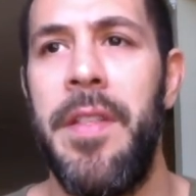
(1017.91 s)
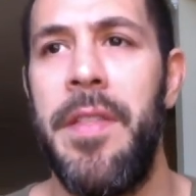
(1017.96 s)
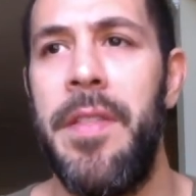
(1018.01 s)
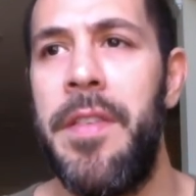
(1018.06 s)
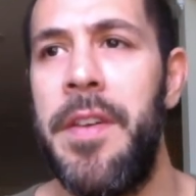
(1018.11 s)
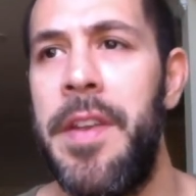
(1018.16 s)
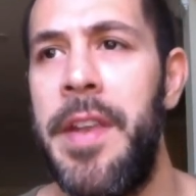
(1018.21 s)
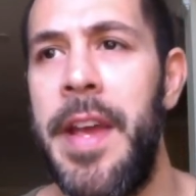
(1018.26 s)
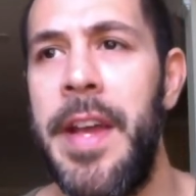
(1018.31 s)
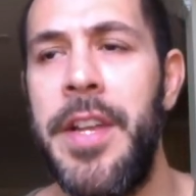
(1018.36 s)

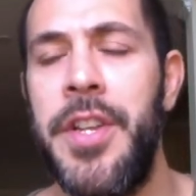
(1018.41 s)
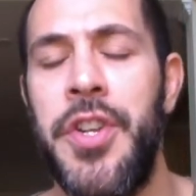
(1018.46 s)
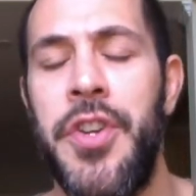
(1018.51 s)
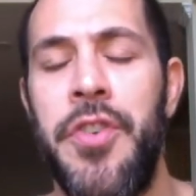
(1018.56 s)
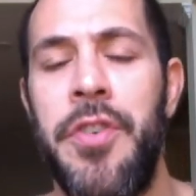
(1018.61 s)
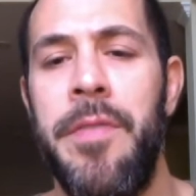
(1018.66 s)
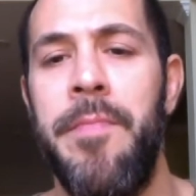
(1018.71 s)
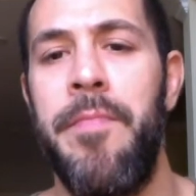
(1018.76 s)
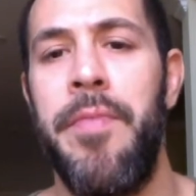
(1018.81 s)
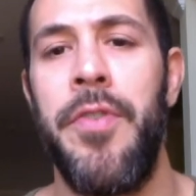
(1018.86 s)
nature
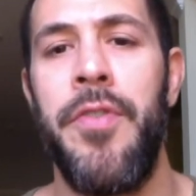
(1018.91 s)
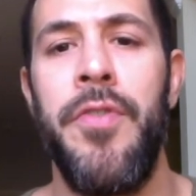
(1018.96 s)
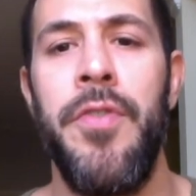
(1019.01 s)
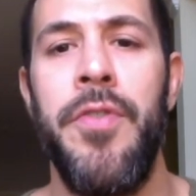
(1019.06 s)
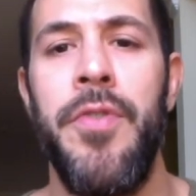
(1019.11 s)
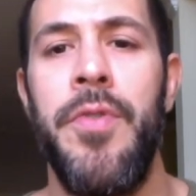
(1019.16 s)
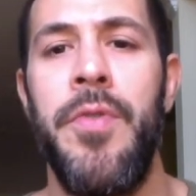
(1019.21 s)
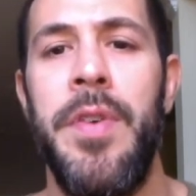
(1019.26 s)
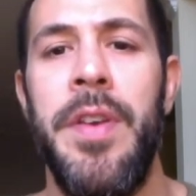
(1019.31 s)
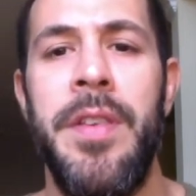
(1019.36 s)
in
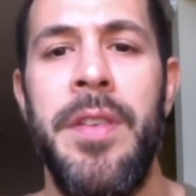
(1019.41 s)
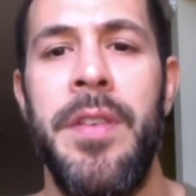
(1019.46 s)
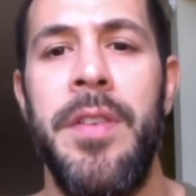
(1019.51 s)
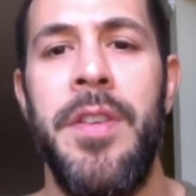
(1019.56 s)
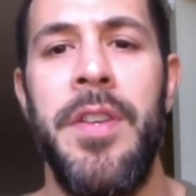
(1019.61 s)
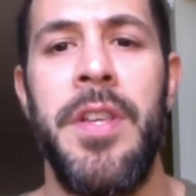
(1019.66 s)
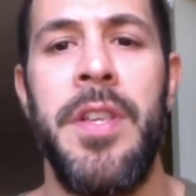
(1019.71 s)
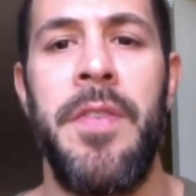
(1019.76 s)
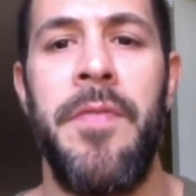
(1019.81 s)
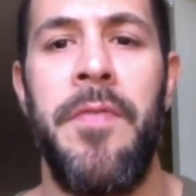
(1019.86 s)
Peru isn't
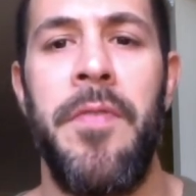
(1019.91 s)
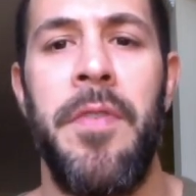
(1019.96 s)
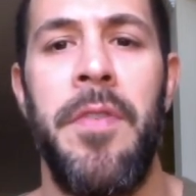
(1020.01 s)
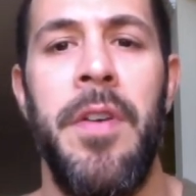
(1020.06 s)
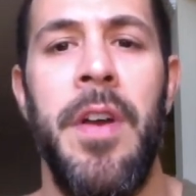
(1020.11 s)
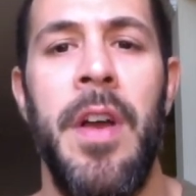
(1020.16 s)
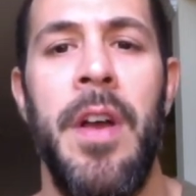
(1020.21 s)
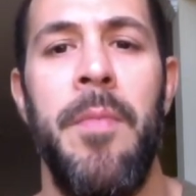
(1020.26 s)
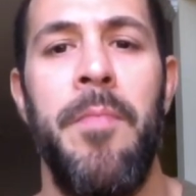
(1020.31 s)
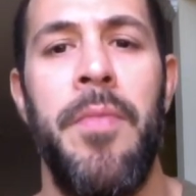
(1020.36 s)
just for
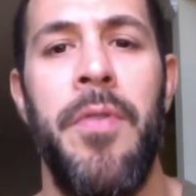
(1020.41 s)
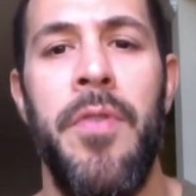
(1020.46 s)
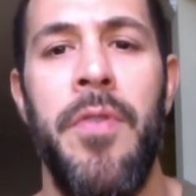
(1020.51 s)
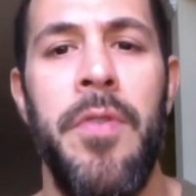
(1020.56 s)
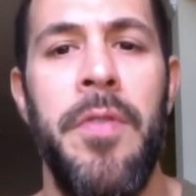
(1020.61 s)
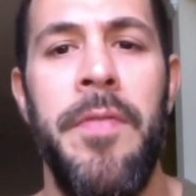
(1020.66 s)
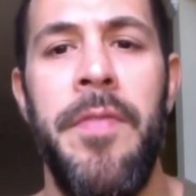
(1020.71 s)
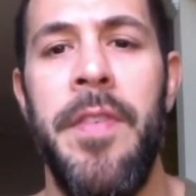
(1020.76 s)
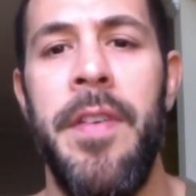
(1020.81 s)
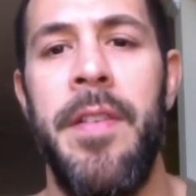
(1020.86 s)

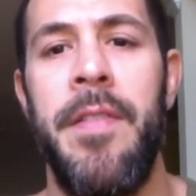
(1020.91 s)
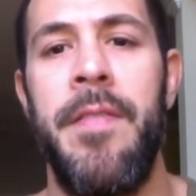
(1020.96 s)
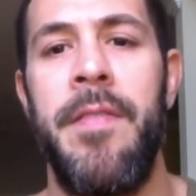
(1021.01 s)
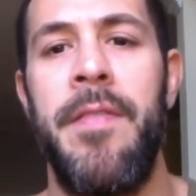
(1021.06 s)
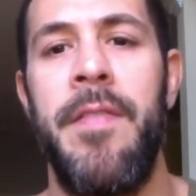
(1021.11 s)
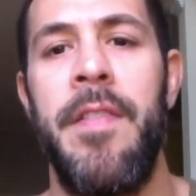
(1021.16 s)
Peruvians.